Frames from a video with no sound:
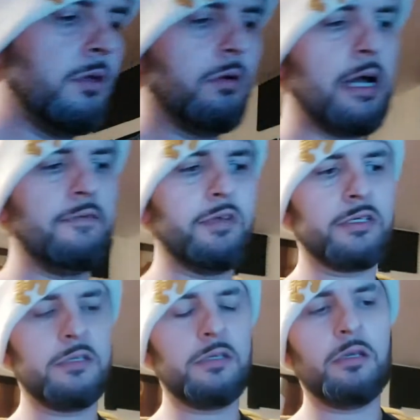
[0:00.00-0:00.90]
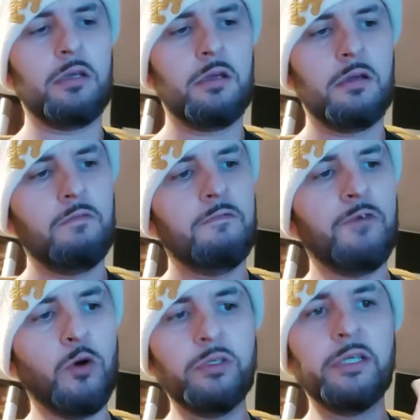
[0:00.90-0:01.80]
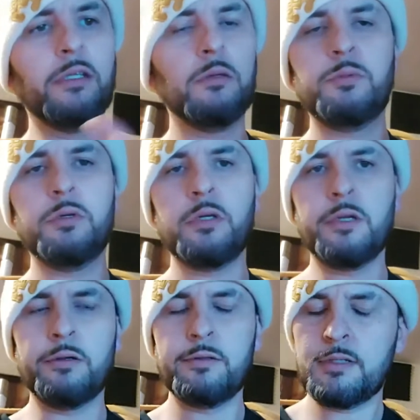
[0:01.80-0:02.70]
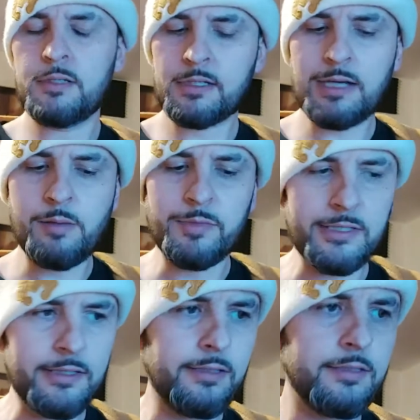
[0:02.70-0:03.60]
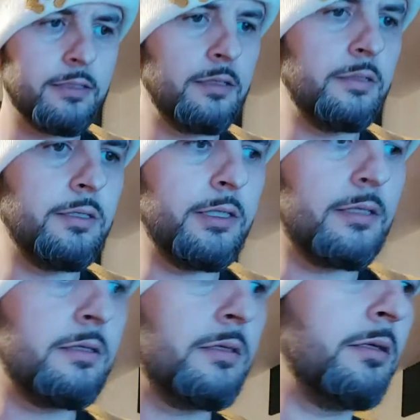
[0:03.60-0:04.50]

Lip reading: obviously, folding the book, this is common sense. You just